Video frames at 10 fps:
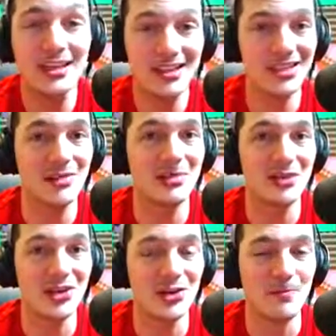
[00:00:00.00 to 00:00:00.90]
in this
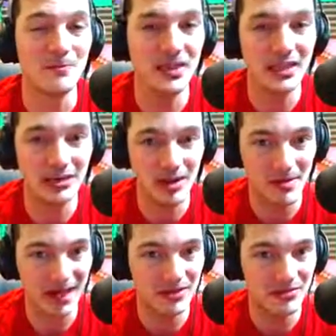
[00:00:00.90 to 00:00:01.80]
episode, there are
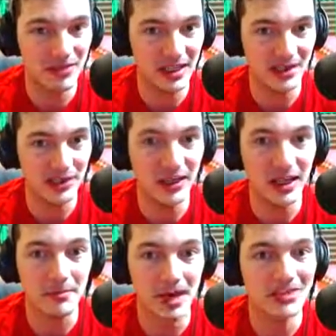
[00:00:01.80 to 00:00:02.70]
massive fails
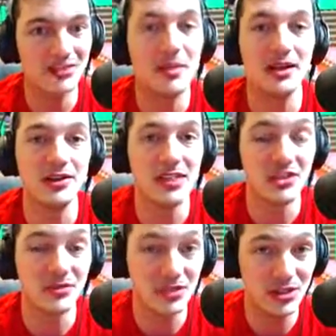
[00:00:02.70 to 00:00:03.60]
and massive penalties
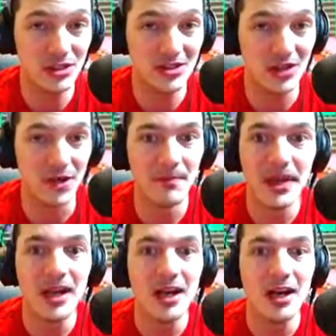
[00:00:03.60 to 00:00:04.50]
for doing so.
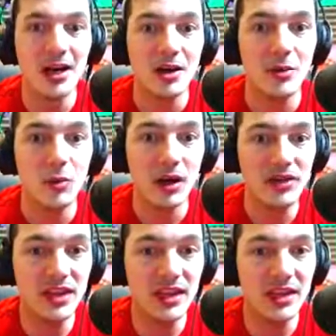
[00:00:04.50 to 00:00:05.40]
One
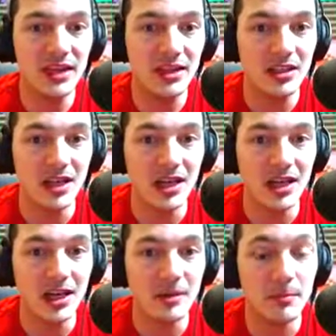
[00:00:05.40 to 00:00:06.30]
thing,
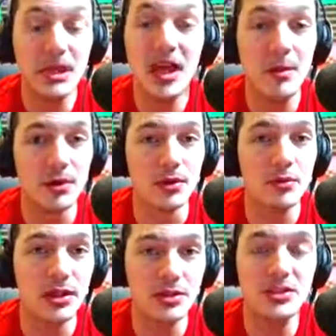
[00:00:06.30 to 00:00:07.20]
be humble.
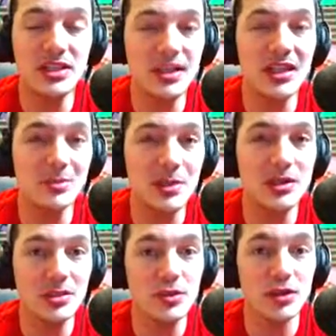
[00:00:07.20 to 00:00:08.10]
When using the Expo
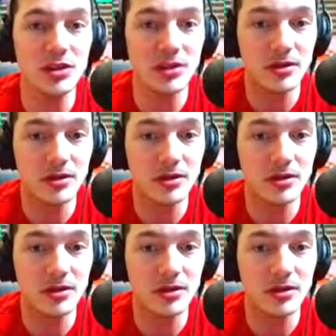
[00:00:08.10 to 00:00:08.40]
and the Mortar,